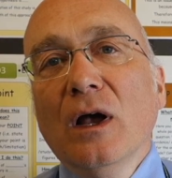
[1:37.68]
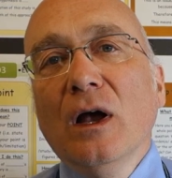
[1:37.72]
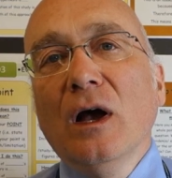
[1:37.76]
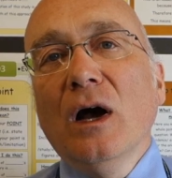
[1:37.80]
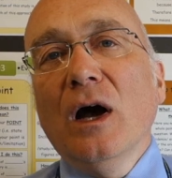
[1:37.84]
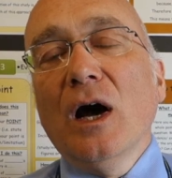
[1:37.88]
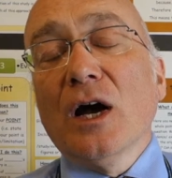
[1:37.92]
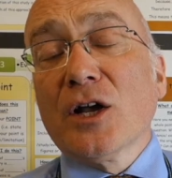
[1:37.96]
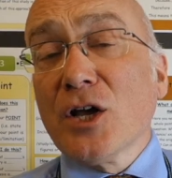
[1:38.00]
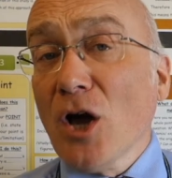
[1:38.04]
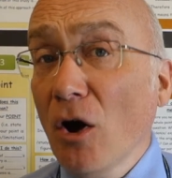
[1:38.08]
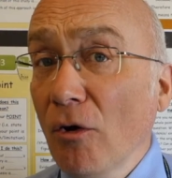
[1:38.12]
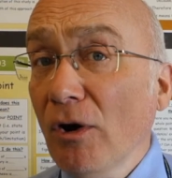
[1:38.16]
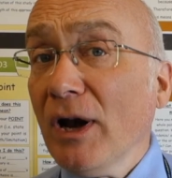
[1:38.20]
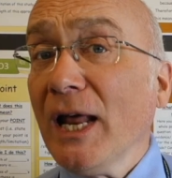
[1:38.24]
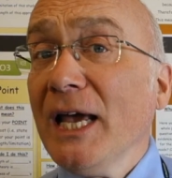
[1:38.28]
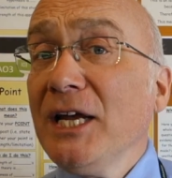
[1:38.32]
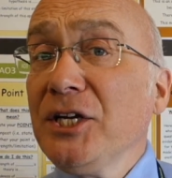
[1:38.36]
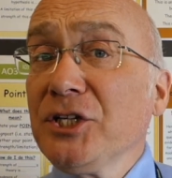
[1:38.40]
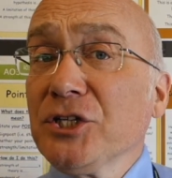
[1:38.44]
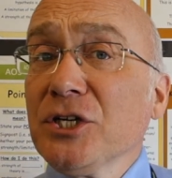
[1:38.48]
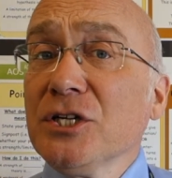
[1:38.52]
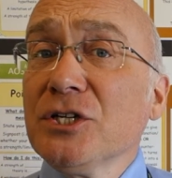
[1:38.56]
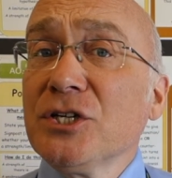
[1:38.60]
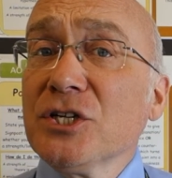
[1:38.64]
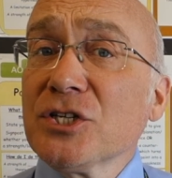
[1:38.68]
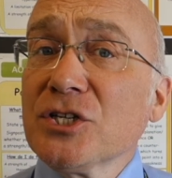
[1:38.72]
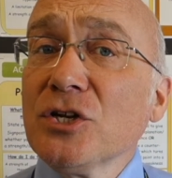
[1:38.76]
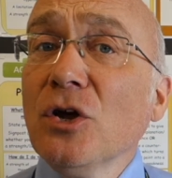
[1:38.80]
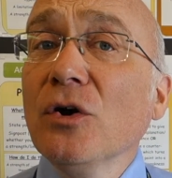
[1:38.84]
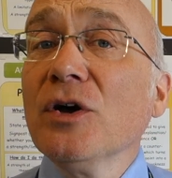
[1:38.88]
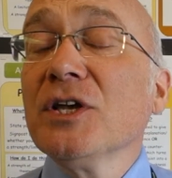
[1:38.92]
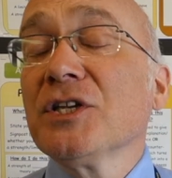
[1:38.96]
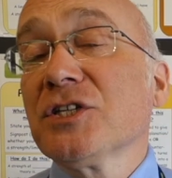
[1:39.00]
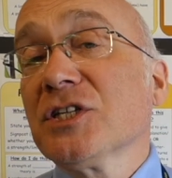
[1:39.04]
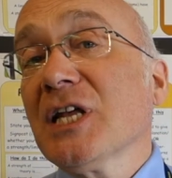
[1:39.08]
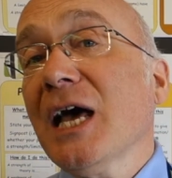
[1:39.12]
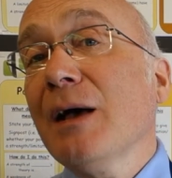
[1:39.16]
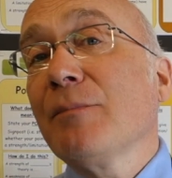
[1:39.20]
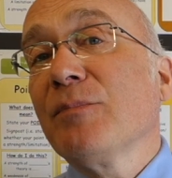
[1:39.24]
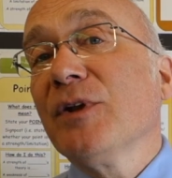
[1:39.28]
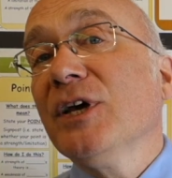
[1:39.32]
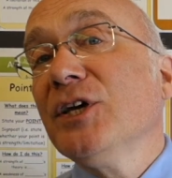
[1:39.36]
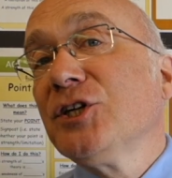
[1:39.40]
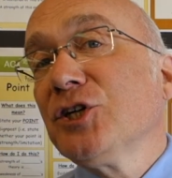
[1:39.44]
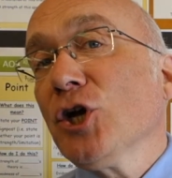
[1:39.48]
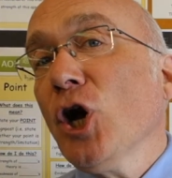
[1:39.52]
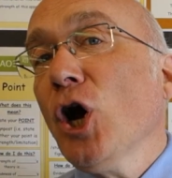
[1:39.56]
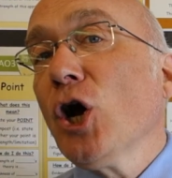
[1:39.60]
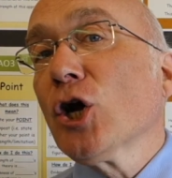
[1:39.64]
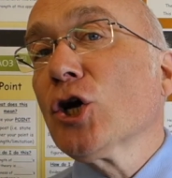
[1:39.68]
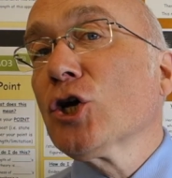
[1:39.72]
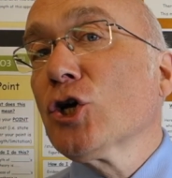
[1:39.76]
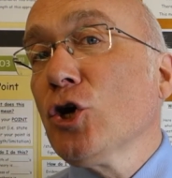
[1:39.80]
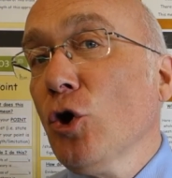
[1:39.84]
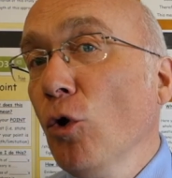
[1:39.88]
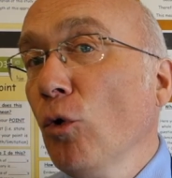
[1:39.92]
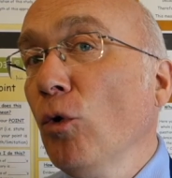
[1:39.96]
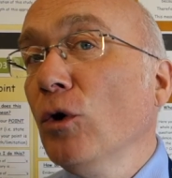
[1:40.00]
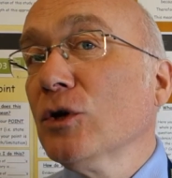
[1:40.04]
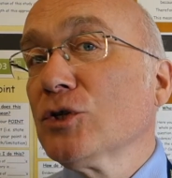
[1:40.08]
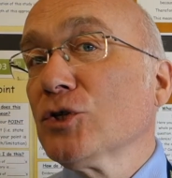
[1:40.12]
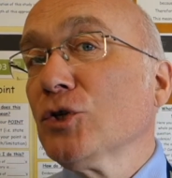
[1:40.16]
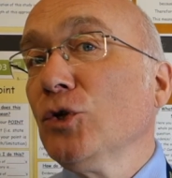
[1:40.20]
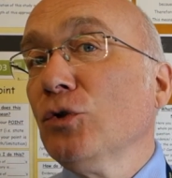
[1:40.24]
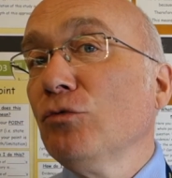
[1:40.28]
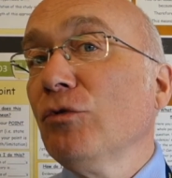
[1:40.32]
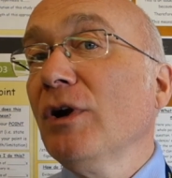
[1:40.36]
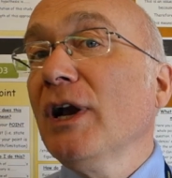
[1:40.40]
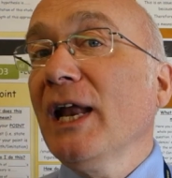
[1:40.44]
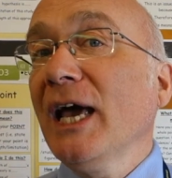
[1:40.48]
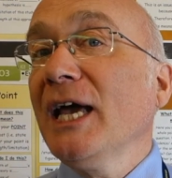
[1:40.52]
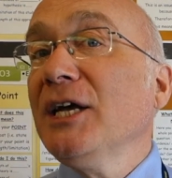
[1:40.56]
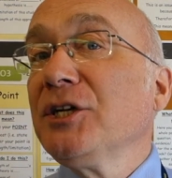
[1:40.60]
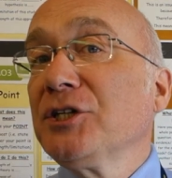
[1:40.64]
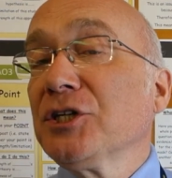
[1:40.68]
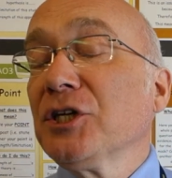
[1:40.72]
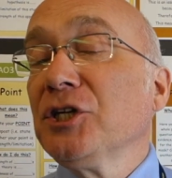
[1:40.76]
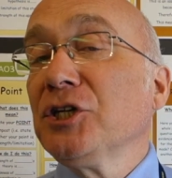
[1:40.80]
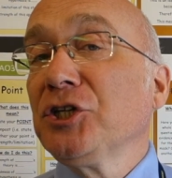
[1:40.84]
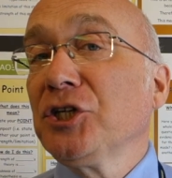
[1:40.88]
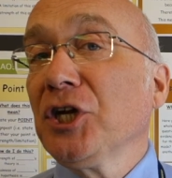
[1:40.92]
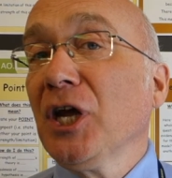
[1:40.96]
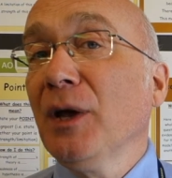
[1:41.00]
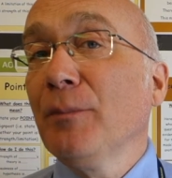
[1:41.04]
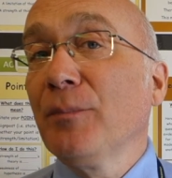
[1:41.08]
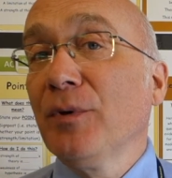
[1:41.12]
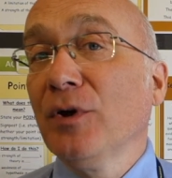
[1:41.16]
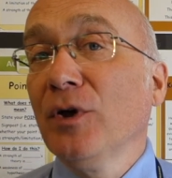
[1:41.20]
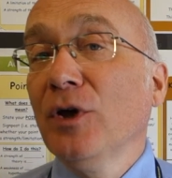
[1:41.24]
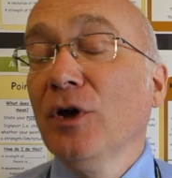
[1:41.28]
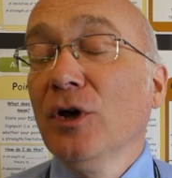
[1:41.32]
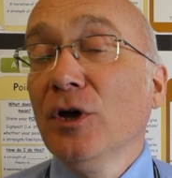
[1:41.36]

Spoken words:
A correlation does not establish a causal relationship.